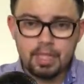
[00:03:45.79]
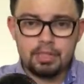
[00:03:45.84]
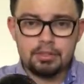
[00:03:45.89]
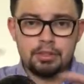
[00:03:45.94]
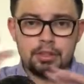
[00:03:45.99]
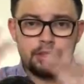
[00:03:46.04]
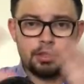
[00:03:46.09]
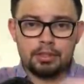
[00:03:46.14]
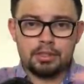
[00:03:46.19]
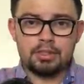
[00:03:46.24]

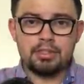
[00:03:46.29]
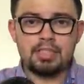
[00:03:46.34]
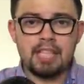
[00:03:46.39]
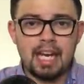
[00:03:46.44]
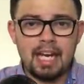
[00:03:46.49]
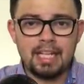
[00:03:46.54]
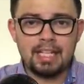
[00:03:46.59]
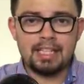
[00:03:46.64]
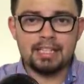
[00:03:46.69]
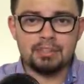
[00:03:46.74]
to the
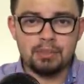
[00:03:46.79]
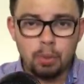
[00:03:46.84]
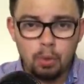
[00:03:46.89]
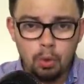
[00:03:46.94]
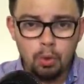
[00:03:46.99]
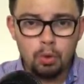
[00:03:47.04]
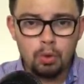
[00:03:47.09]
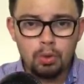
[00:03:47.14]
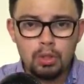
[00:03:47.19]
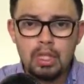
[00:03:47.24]
society as a
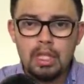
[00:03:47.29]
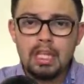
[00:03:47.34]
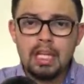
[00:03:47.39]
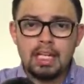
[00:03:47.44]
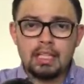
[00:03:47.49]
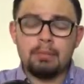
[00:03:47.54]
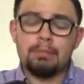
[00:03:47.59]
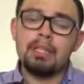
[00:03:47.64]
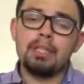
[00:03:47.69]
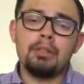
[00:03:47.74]
whole,
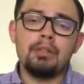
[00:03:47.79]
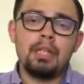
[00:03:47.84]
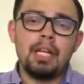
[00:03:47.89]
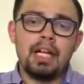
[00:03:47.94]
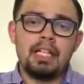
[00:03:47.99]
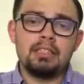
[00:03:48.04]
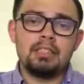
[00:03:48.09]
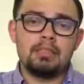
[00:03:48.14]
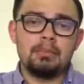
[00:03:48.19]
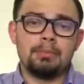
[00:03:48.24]
and the middle
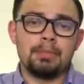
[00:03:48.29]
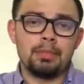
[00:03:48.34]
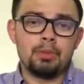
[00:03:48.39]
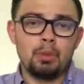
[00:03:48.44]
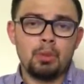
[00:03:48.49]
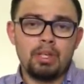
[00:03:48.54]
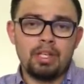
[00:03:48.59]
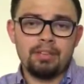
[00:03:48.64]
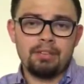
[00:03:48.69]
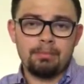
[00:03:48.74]
class is the
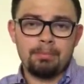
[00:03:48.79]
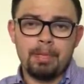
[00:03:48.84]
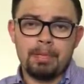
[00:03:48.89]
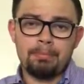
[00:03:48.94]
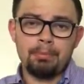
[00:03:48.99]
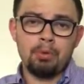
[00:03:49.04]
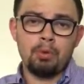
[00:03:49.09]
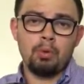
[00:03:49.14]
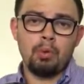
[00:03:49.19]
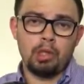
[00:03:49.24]
majority of the
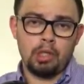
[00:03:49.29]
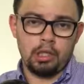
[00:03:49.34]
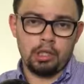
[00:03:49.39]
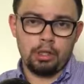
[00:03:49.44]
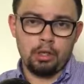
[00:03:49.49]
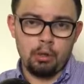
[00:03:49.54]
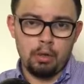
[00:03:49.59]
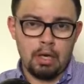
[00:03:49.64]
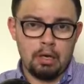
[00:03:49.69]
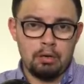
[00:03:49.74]
people who are going to
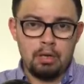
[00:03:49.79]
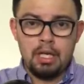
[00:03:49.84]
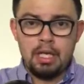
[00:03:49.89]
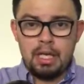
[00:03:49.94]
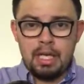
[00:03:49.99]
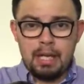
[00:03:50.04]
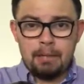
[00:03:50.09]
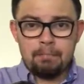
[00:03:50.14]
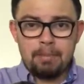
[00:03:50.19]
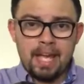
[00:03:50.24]
go out
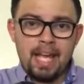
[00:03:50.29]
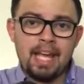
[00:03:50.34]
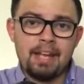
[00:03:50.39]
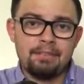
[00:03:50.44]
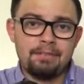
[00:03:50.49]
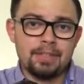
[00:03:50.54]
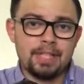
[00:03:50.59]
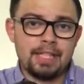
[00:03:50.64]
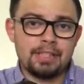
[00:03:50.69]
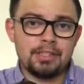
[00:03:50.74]
and pay
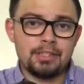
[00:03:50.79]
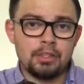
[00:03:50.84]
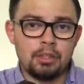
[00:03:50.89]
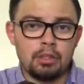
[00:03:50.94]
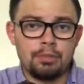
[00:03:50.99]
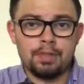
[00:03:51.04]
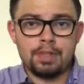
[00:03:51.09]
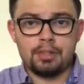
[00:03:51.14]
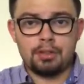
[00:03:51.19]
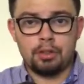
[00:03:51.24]
for that
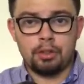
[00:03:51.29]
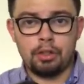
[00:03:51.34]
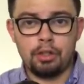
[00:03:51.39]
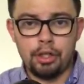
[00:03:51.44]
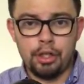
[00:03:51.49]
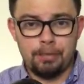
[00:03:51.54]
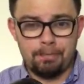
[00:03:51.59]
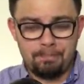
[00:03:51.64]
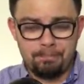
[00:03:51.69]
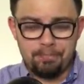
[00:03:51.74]
service are
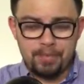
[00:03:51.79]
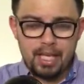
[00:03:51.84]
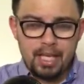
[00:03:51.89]
good.